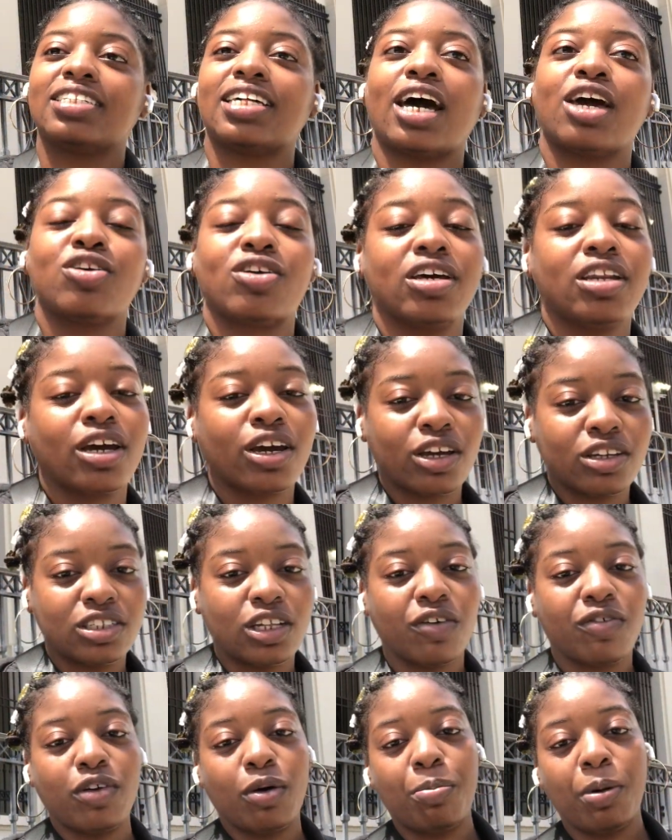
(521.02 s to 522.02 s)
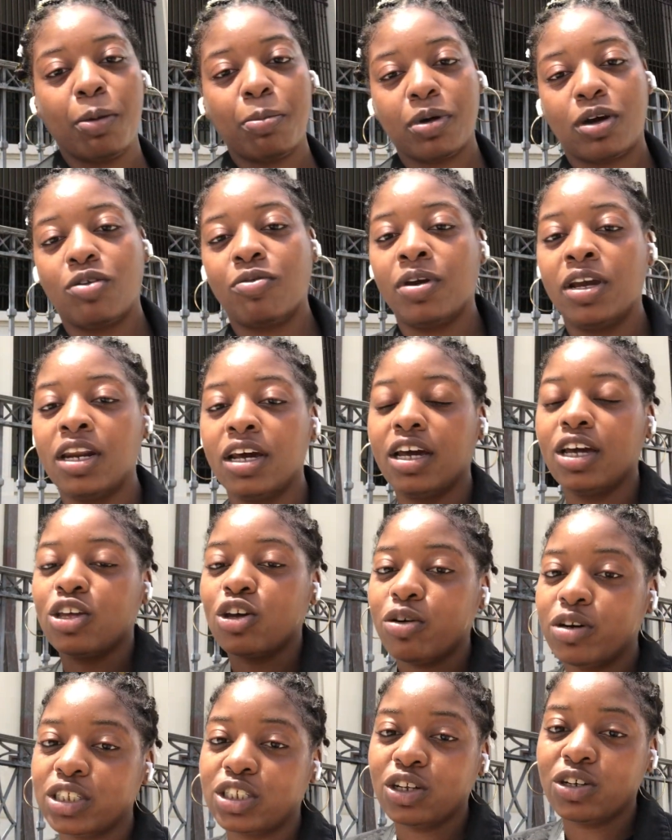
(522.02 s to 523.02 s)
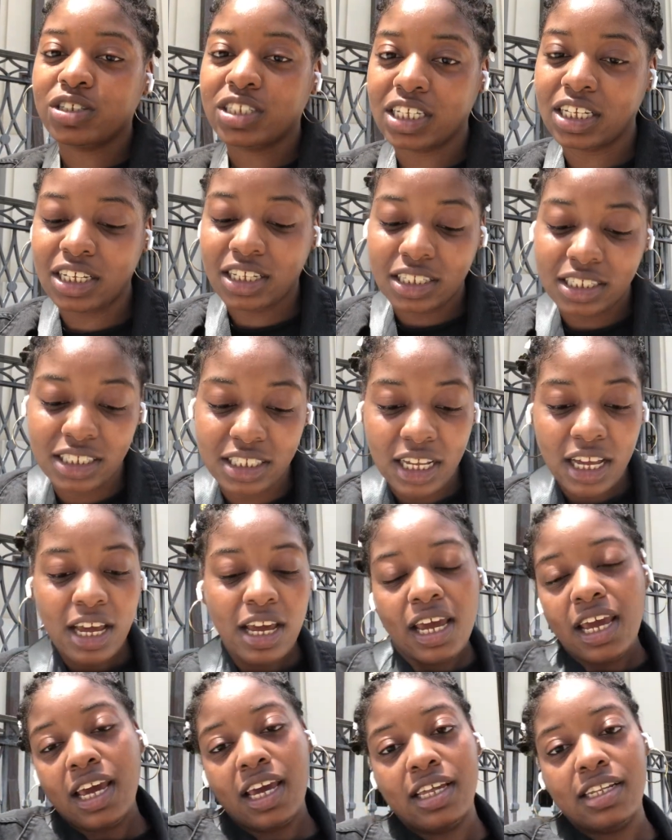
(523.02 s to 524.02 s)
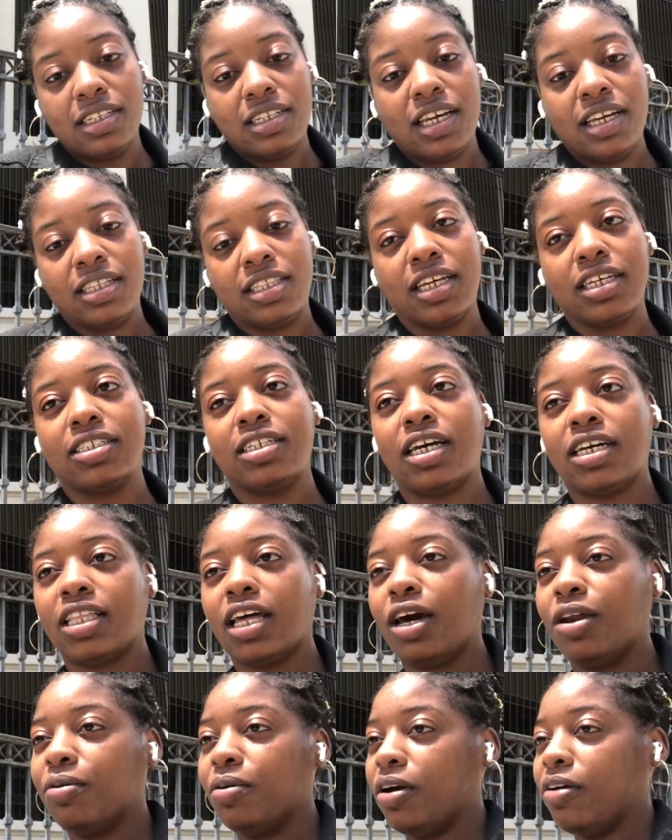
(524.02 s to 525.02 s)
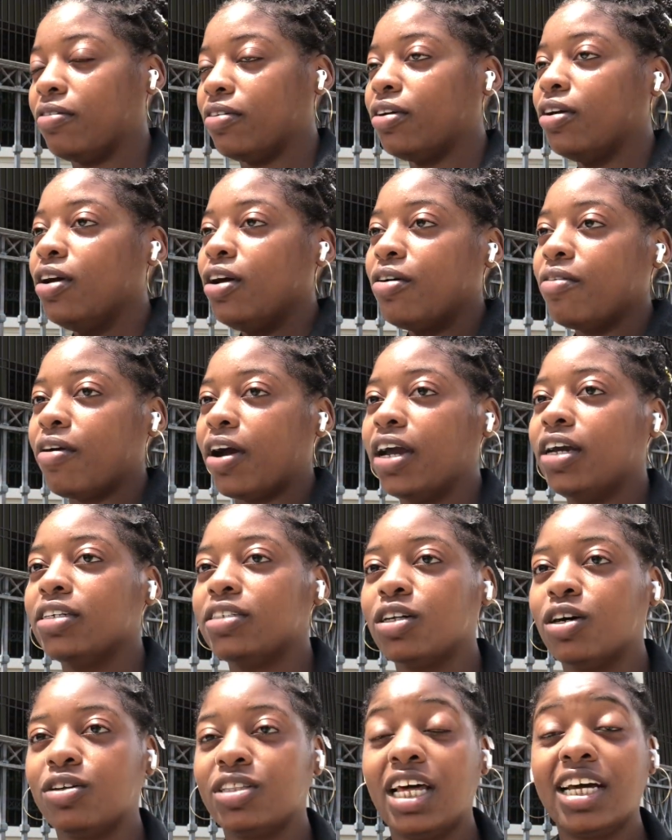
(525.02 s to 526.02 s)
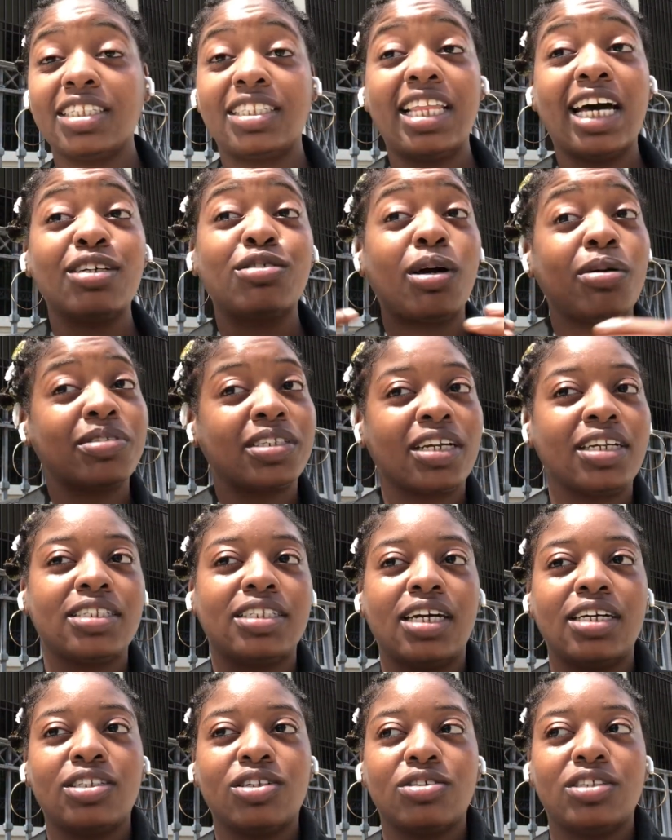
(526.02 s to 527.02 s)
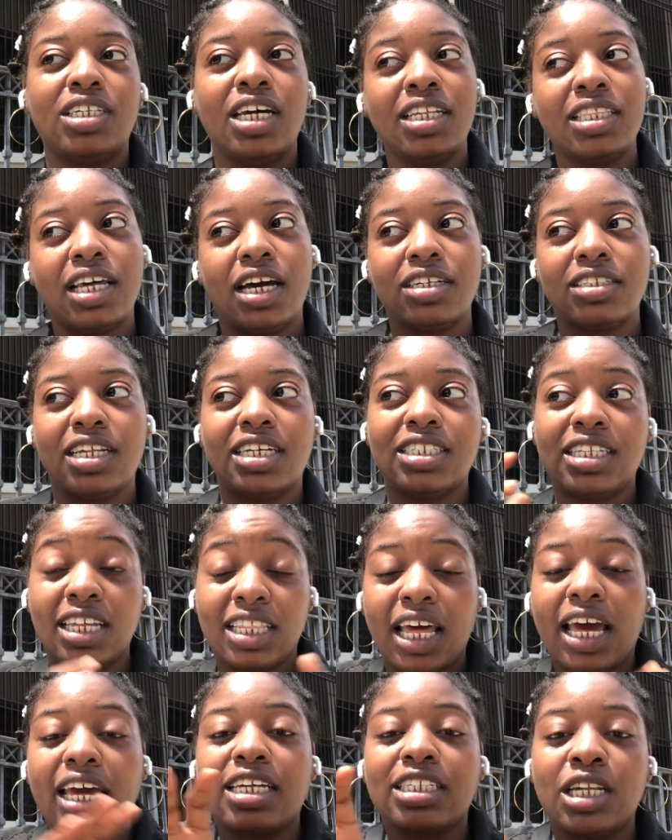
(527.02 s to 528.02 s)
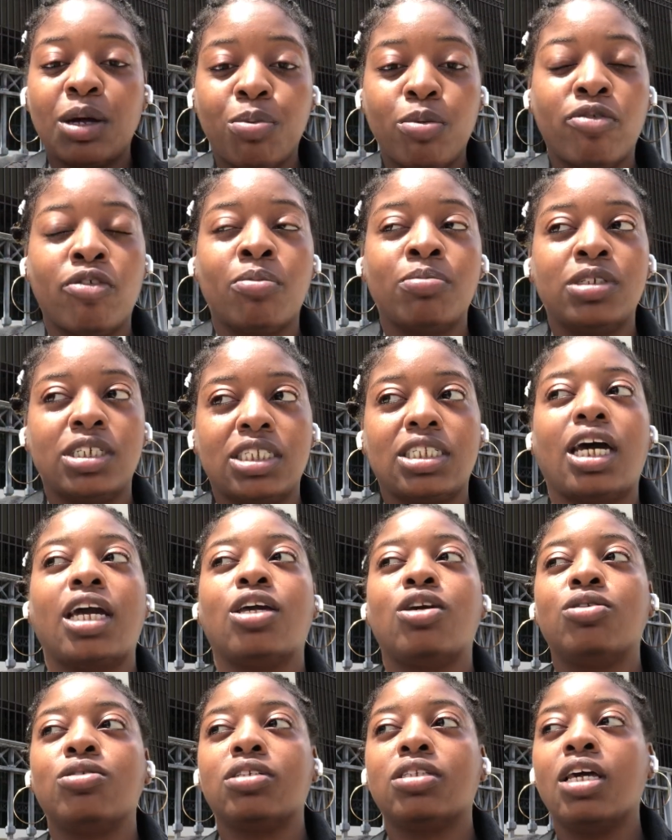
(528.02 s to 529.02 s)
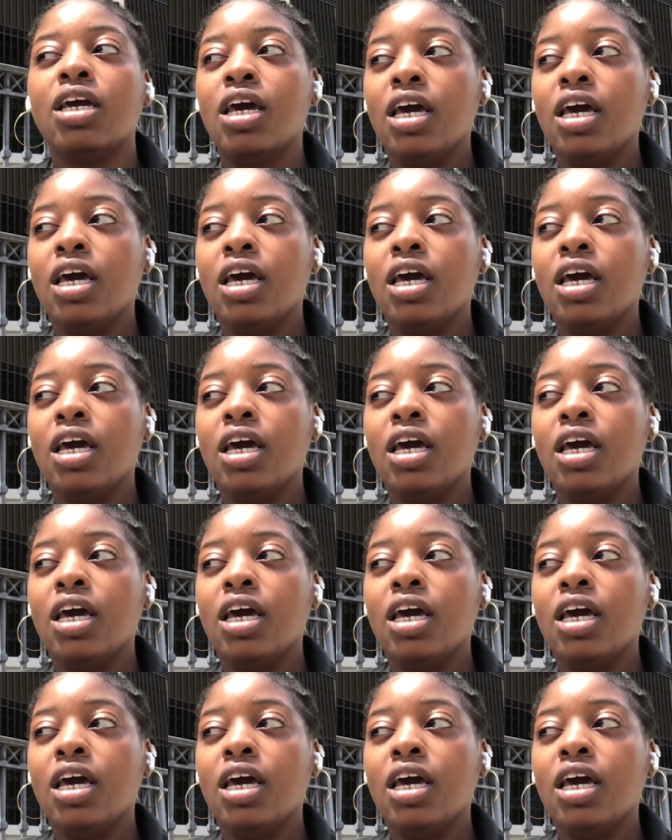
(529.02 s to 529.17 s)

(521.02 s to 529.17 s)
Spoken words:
how you conduct yourself in the public arena and your associates and things like that or whatever, right? So that's what I was going to say. So 10th house, let's say that example from just I used.